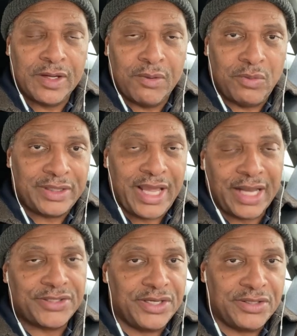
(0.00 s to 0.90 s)
What they
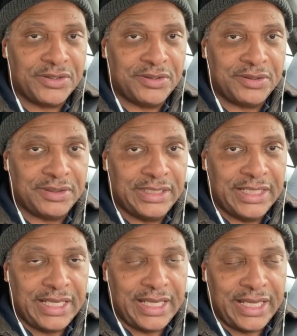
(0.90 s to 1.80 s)
actually do
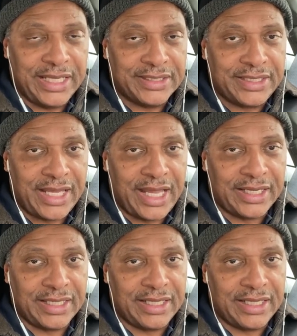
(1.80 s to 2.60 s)
is that